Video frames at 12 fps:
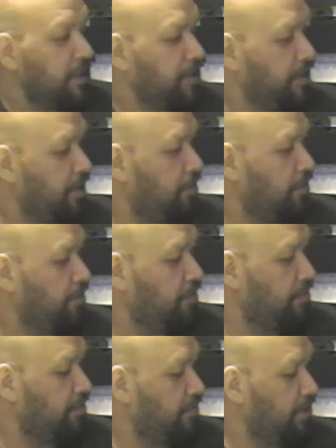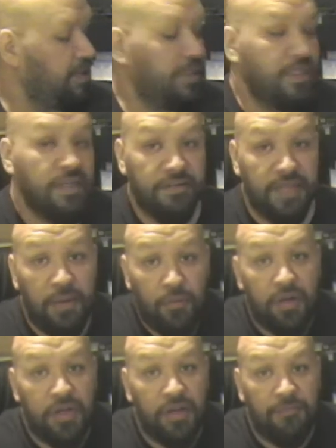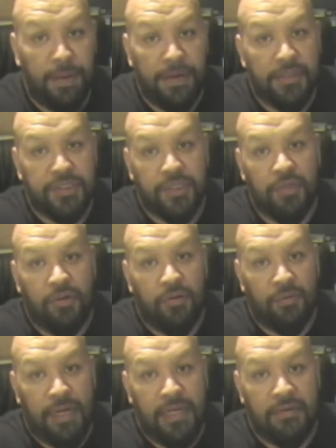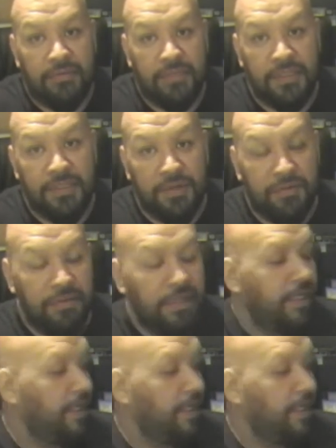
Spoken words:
So there's enough. They were enough pairs to go around, you know.